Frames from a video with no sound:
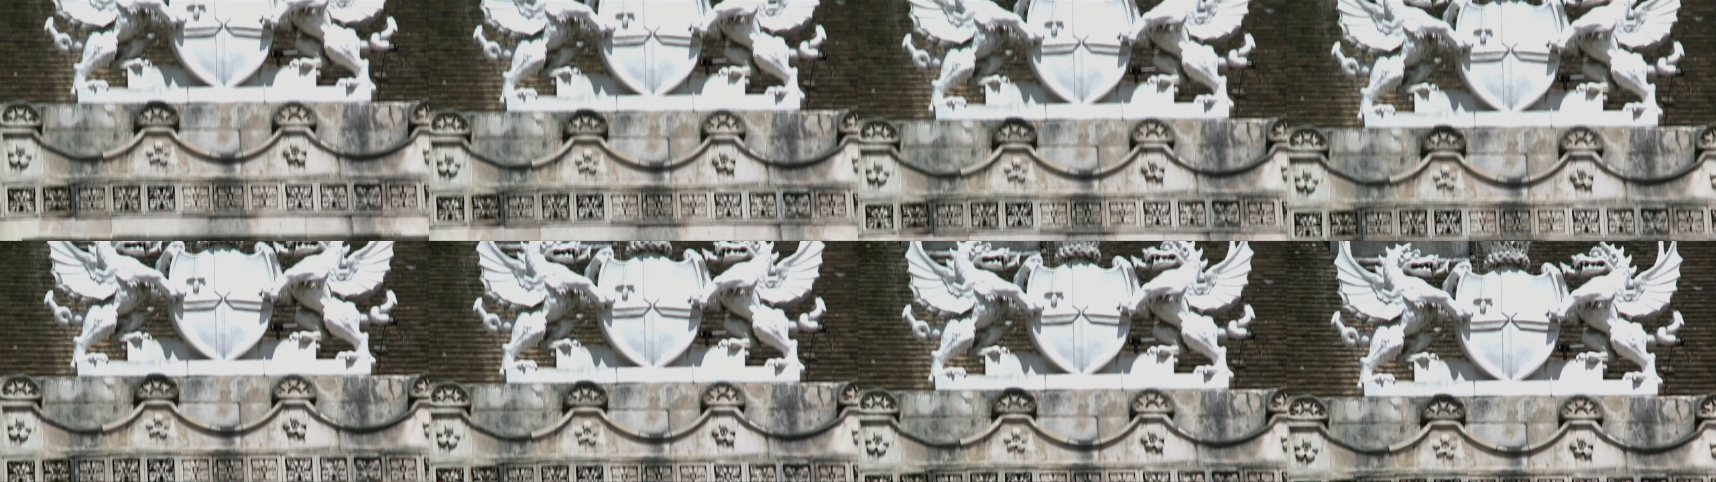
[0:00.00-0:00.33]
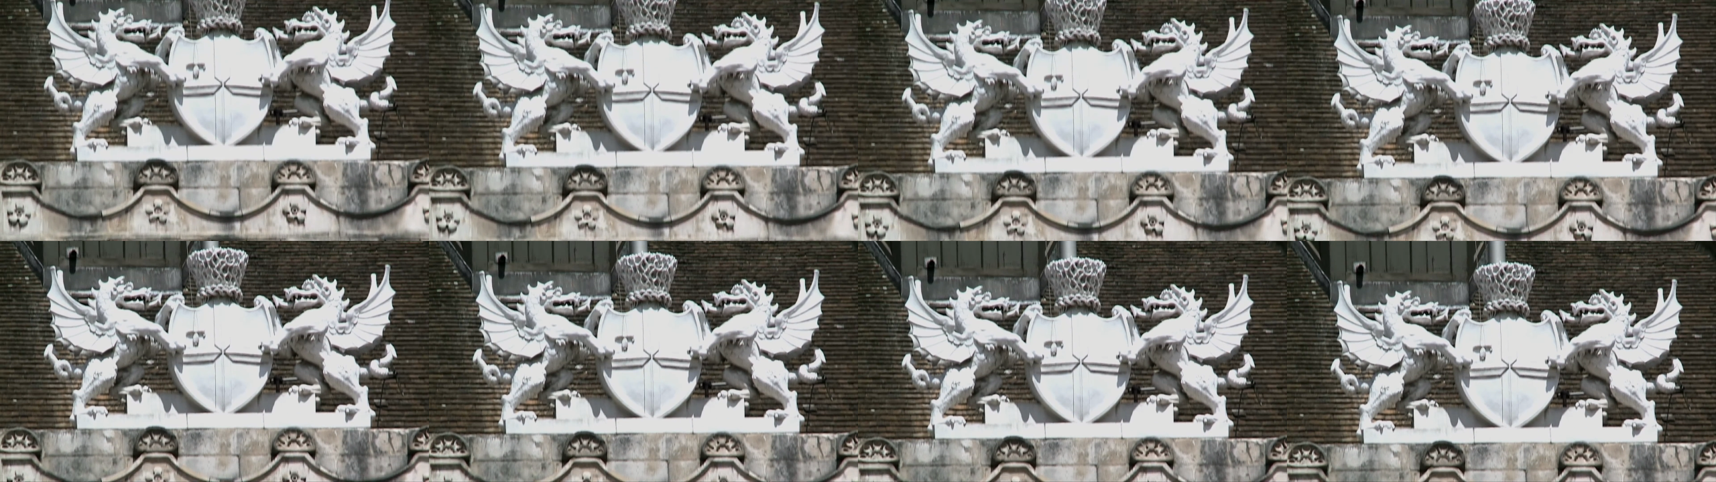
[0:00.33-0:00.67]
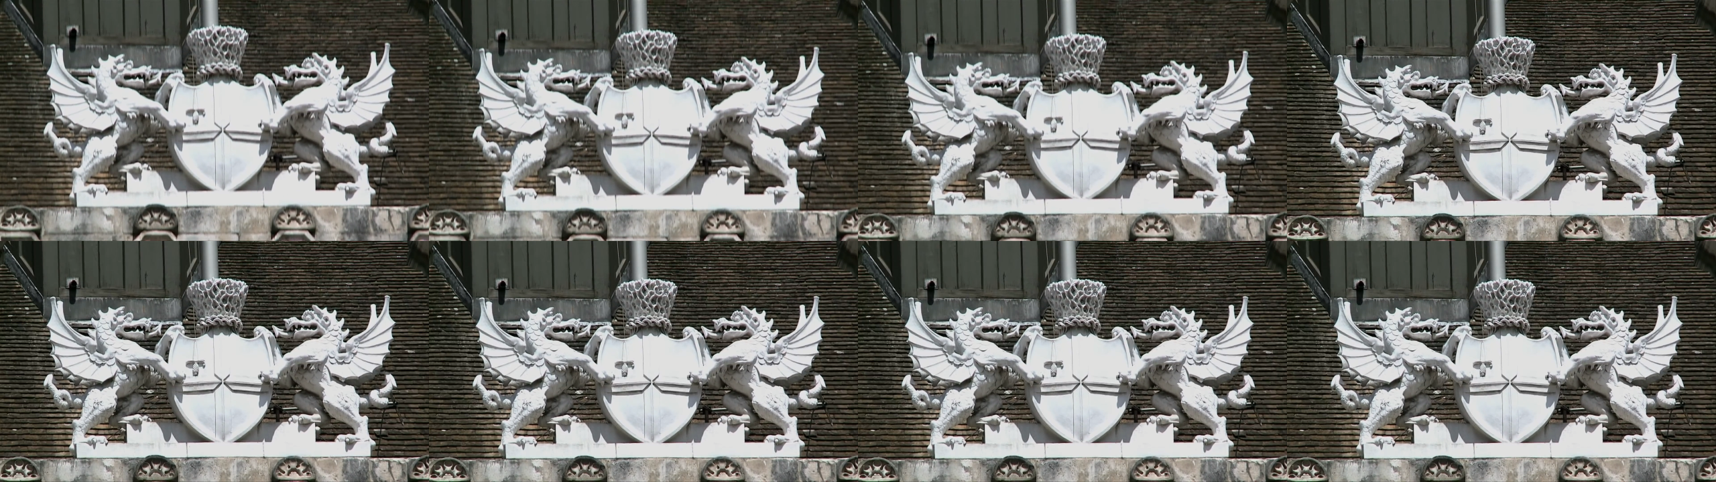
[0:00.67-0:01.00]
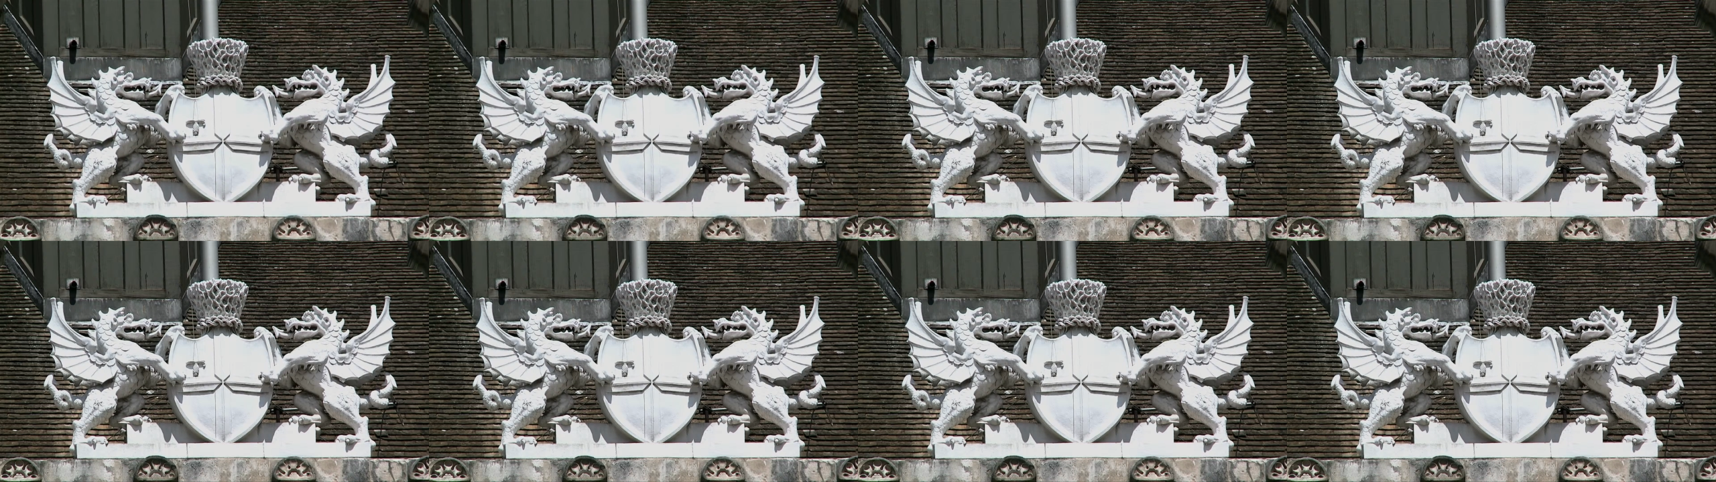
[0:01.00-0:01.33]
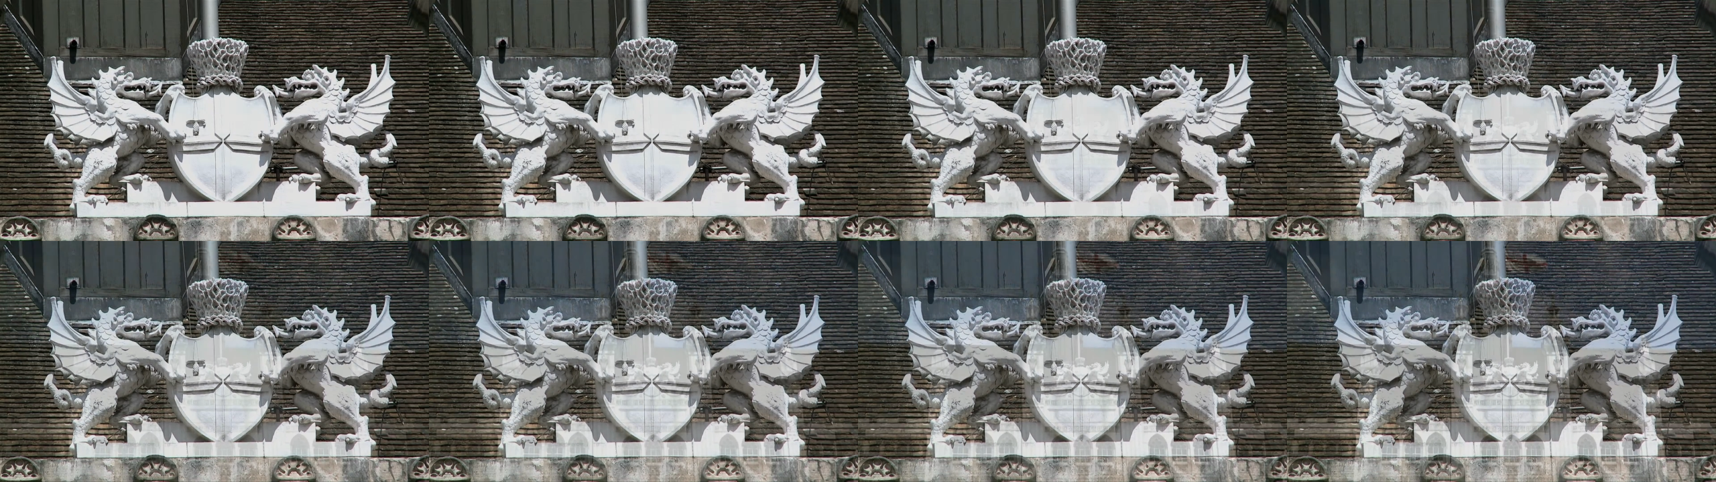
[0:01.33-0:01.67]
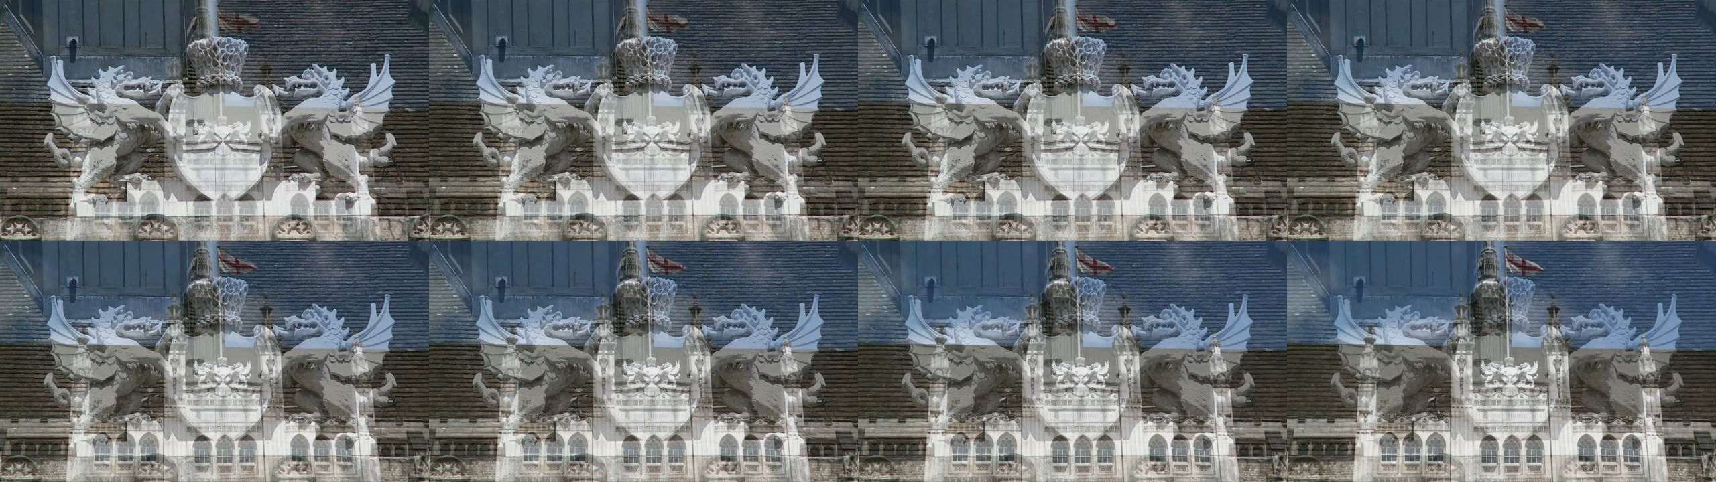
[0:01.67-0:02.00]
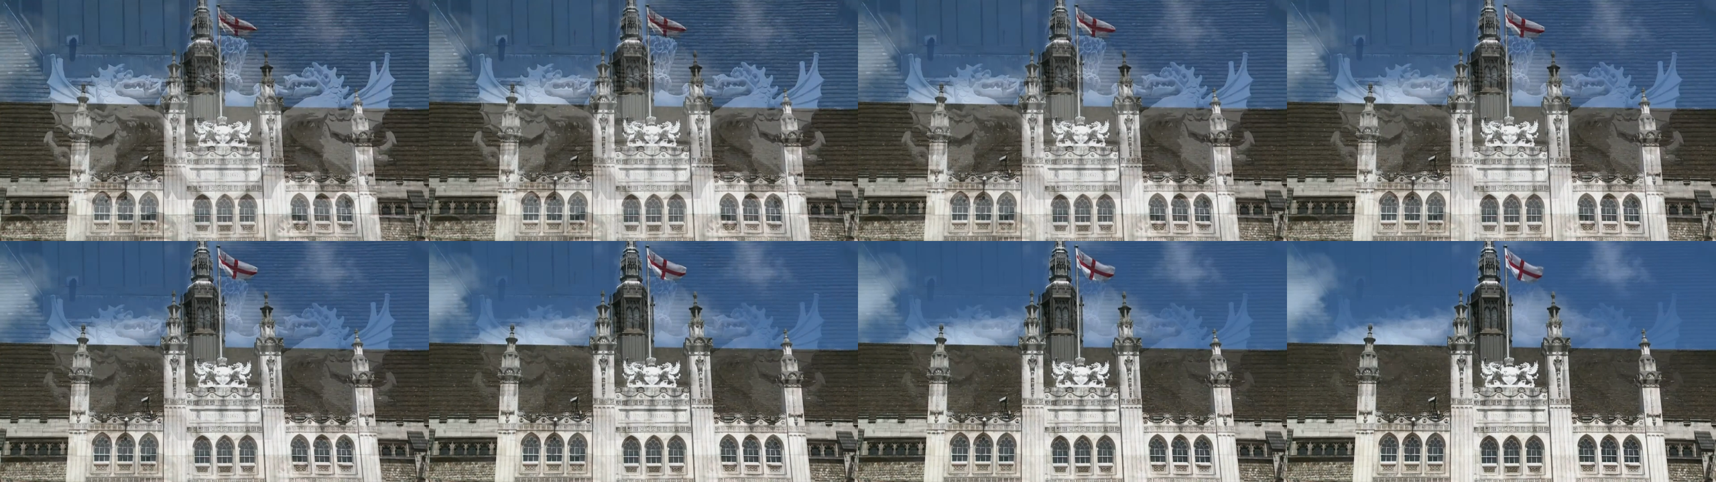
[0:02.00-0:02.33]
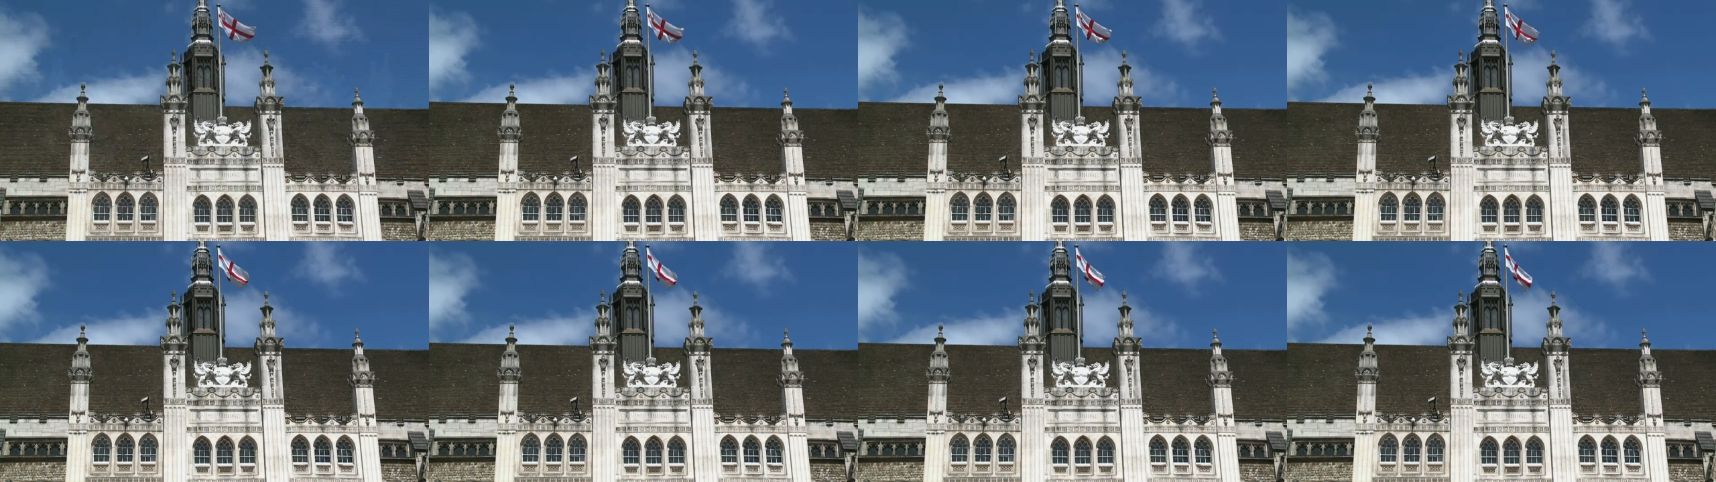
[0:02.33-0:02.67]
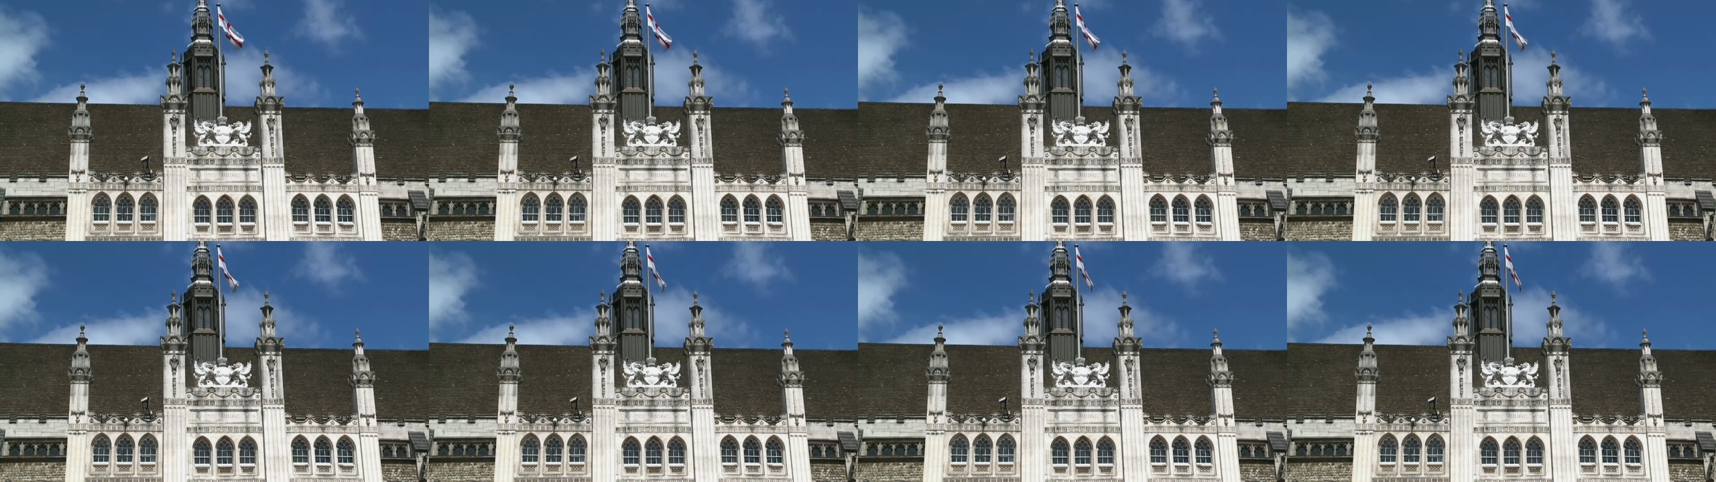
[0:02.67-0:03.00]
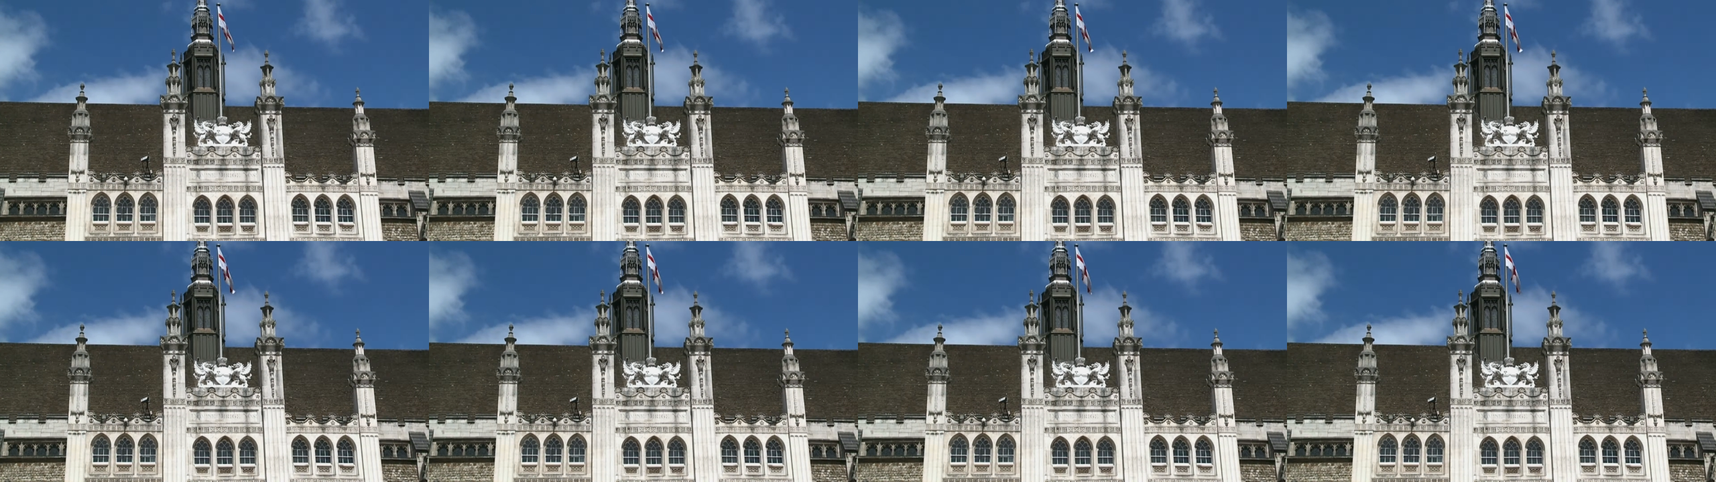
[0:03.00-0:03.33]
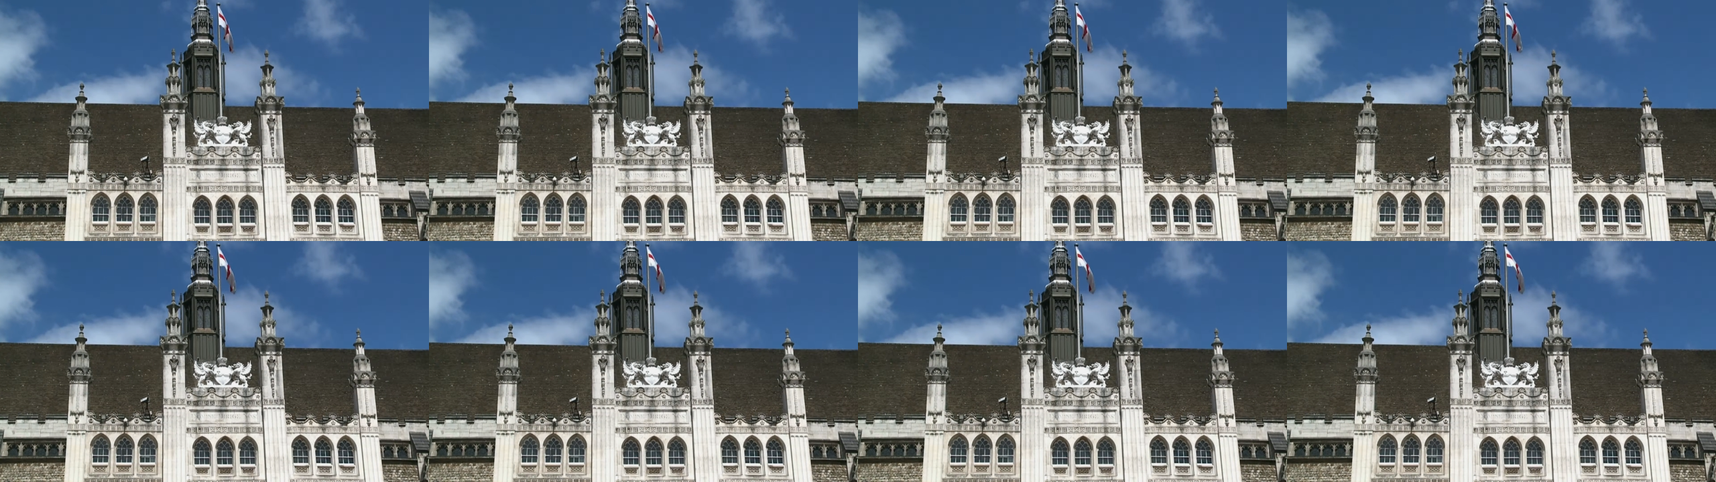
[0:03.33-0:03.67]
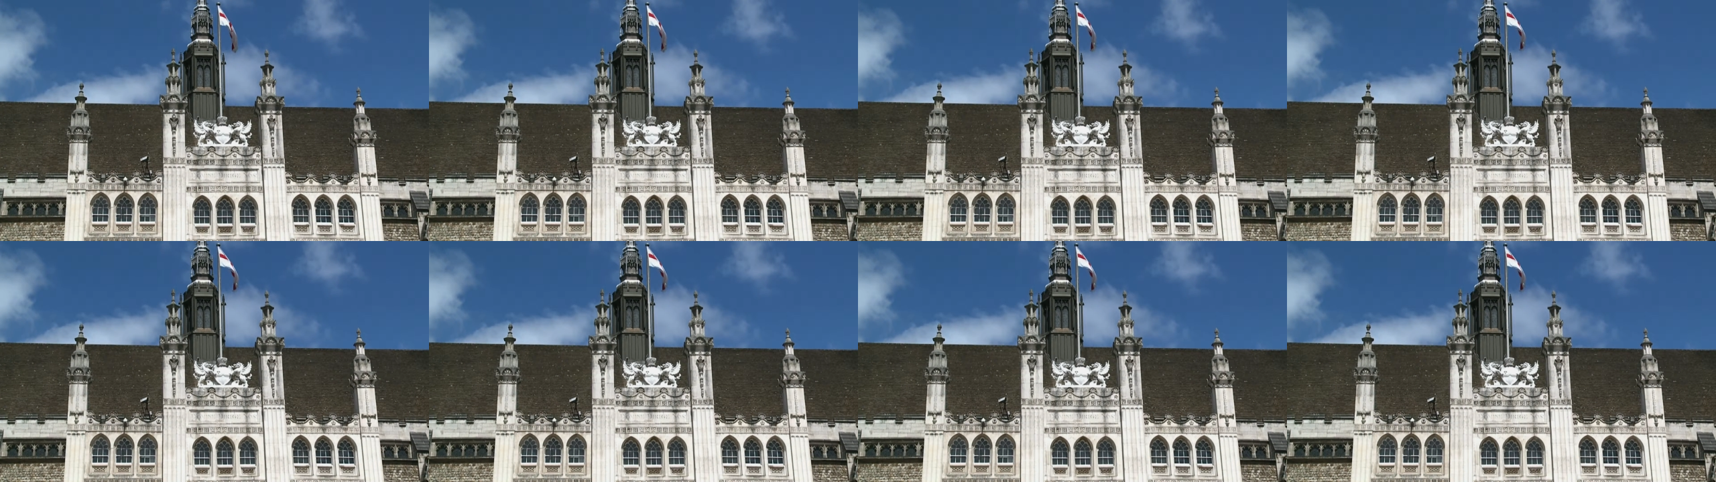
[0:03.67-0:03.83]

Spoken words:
Nobody's mouth can be seen.